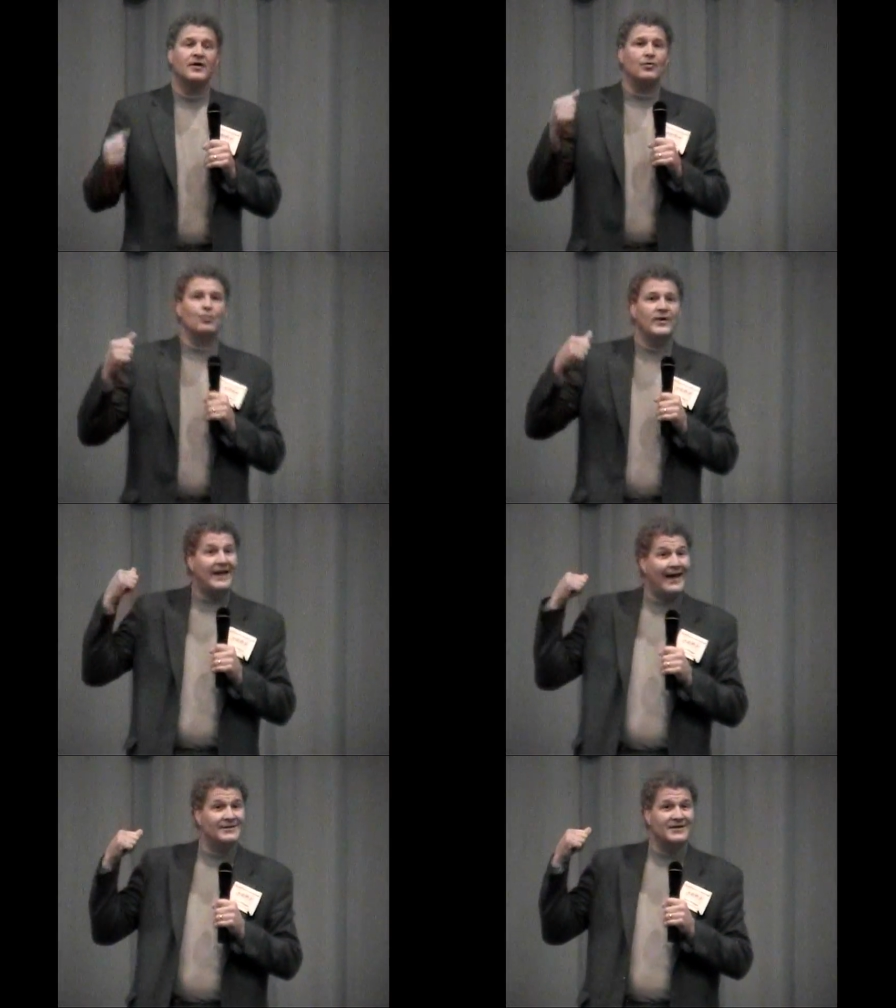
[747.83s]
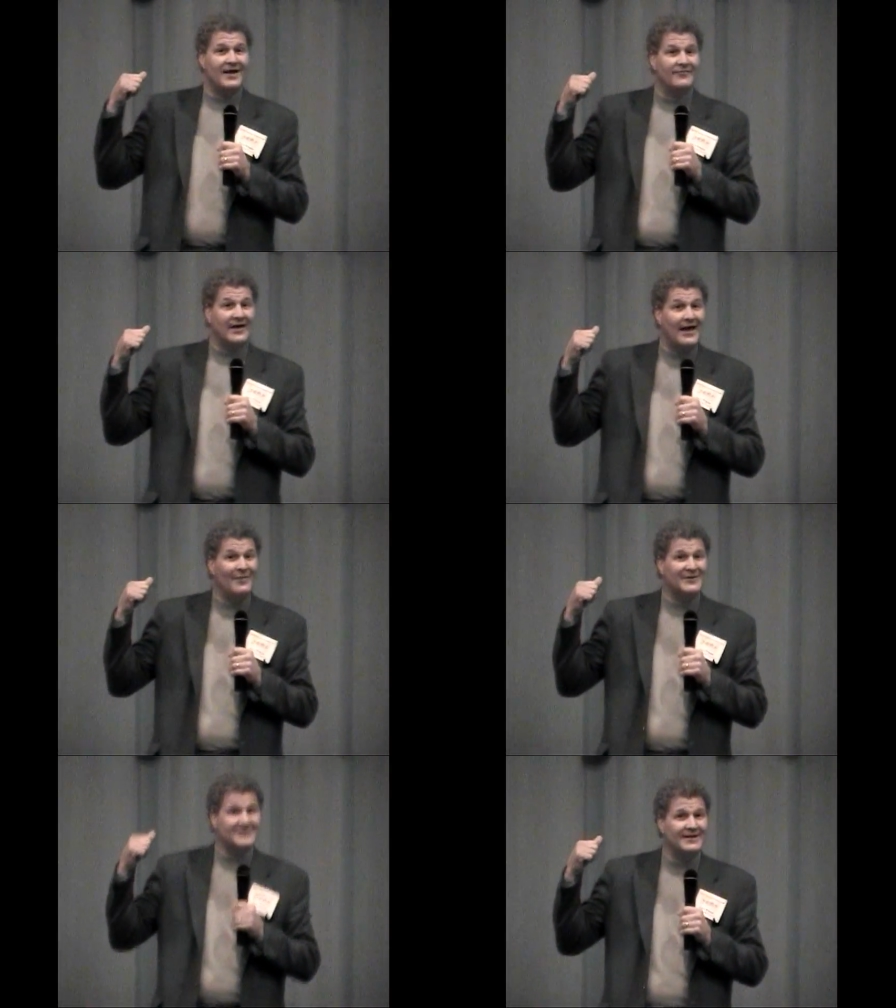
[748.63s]
I go, we actually have a
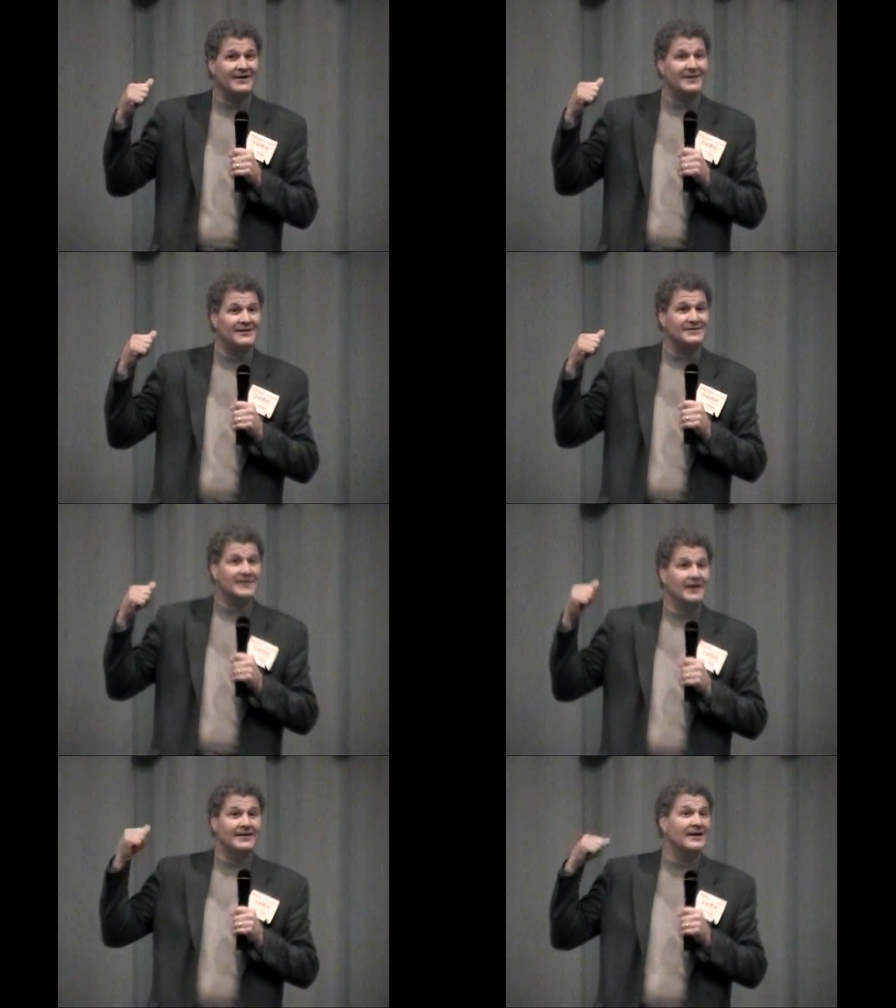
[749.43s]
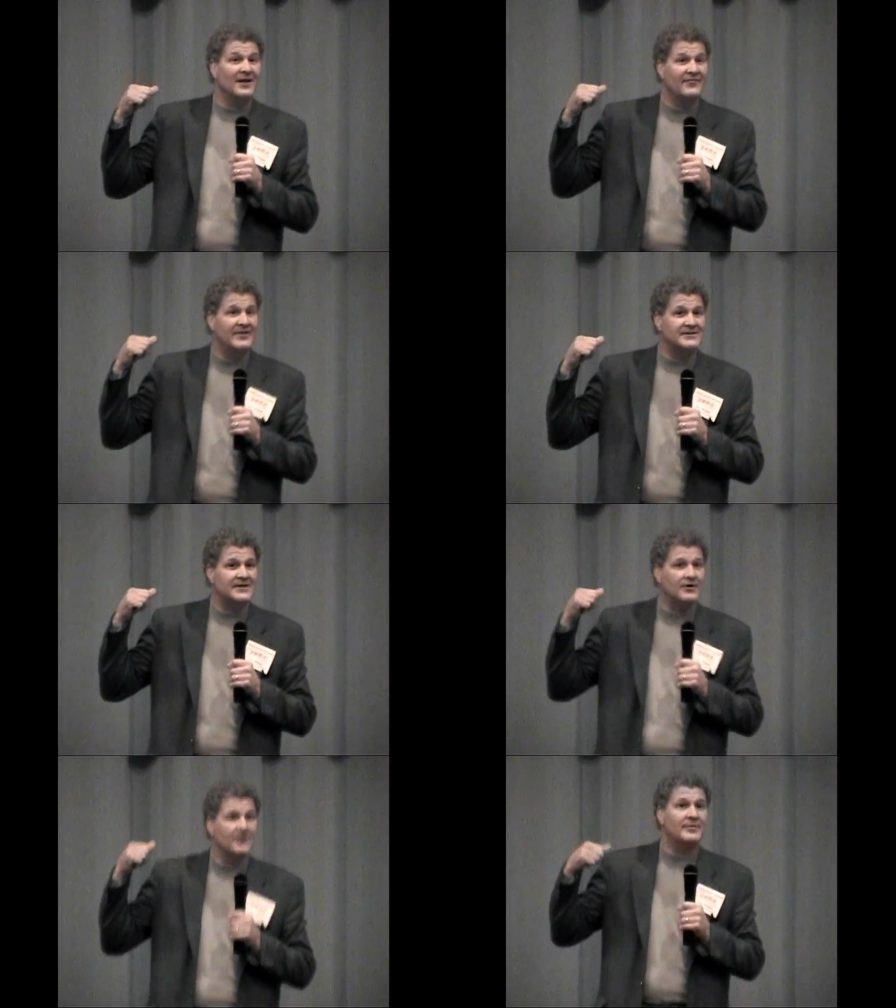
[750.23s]
chemist that doesn't live in
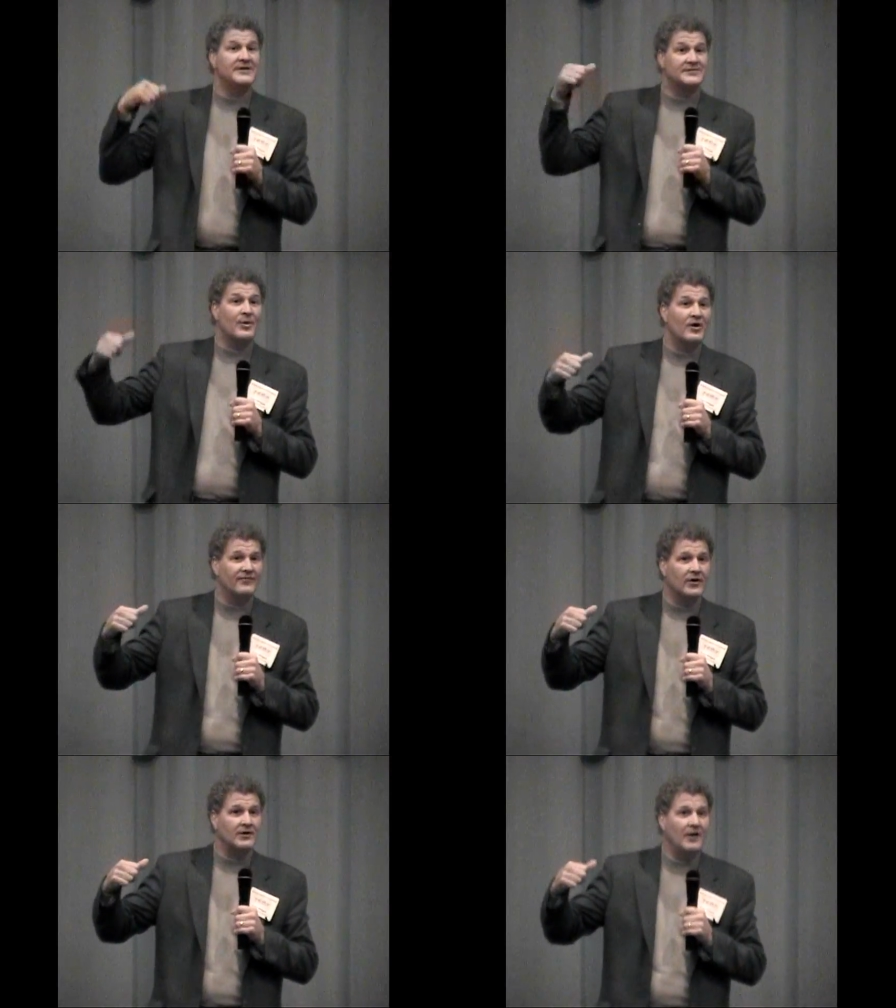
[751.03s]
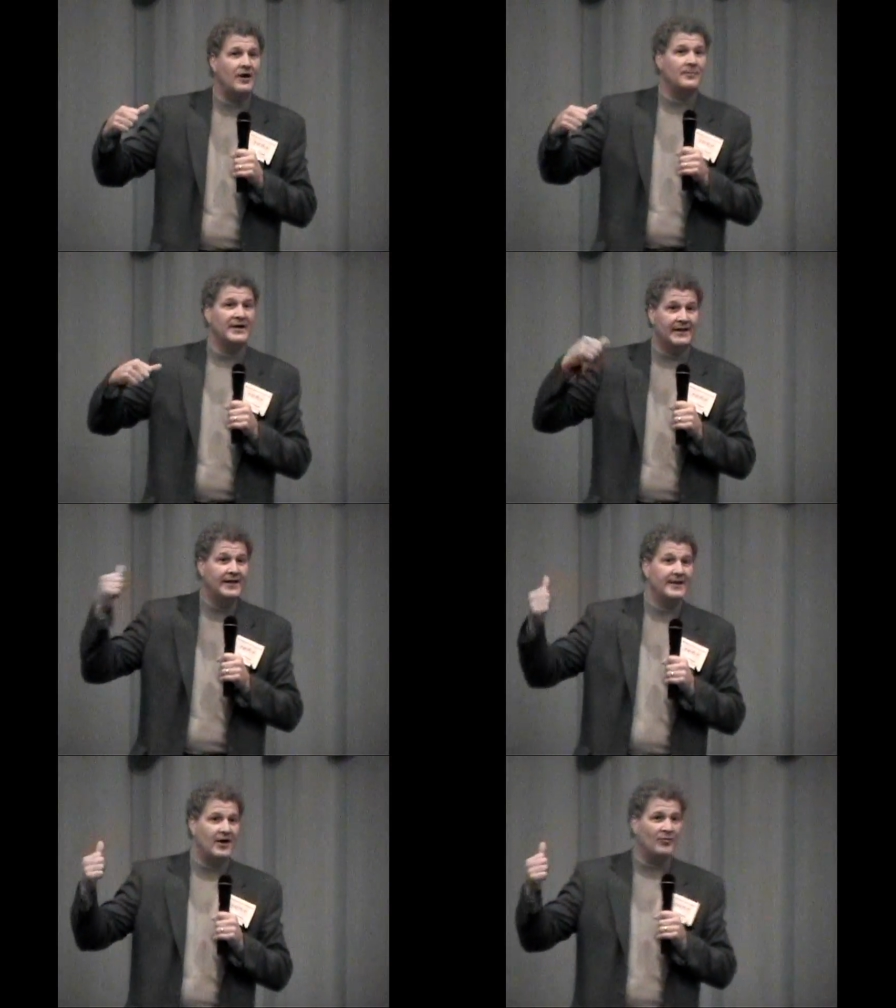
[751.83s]
this area, but he's part of our club, and
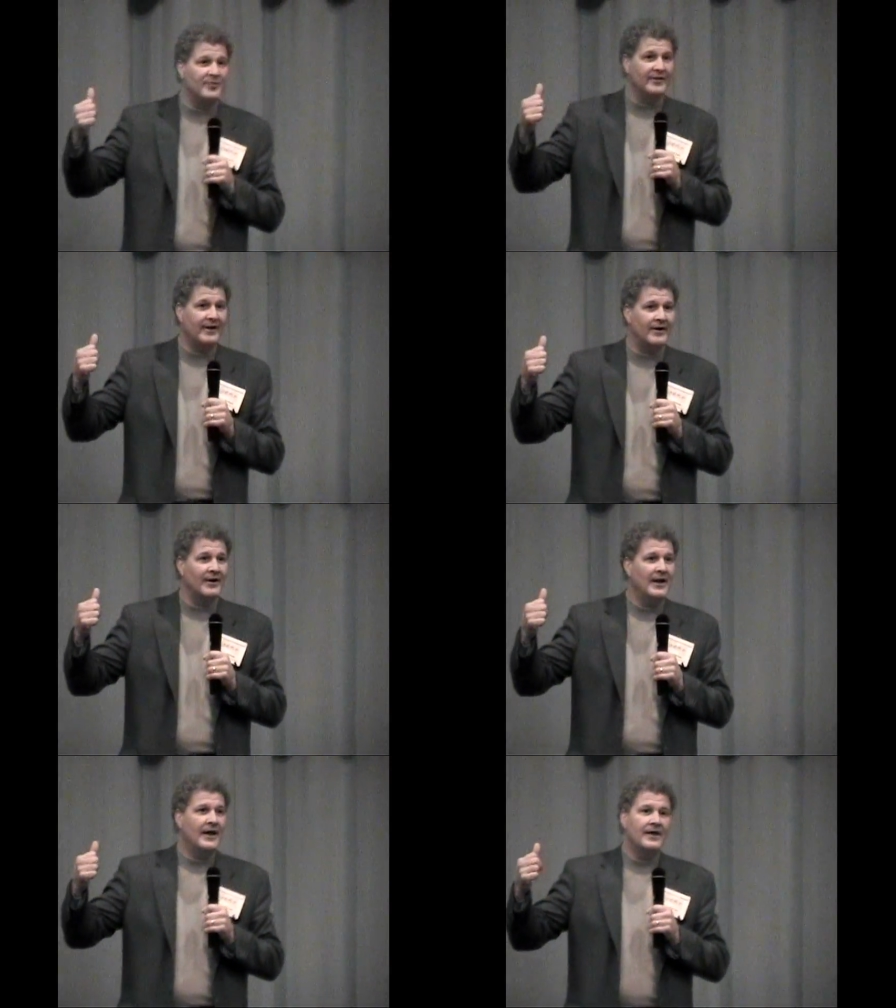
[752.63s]
he can help you there.